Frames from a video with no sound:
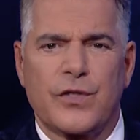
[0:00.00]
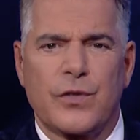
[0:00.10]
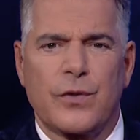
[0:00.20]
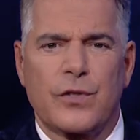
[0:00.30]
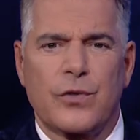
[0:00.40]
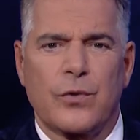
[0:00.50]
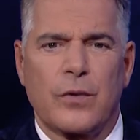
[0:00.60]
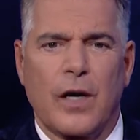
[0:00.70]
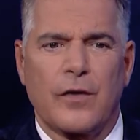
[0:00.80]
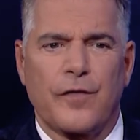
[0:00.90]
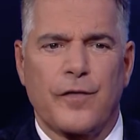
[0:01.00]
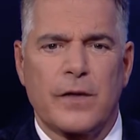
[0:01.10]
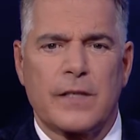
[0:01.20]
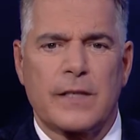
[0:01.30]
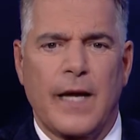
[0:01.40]
students who were on the
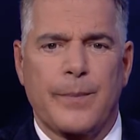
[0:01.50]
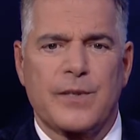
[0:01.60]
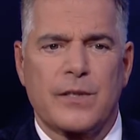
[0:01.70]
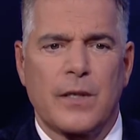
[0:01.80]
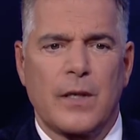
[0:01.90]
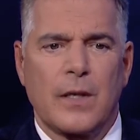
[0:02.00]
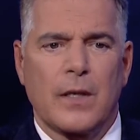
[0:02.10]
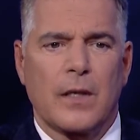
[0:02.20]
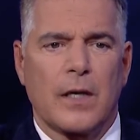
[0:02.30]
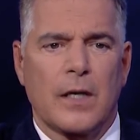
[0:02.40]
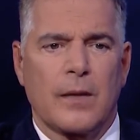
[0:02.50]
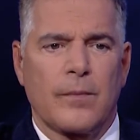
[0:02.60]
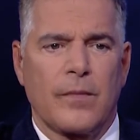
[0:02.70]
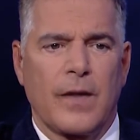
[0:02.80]
front steps um,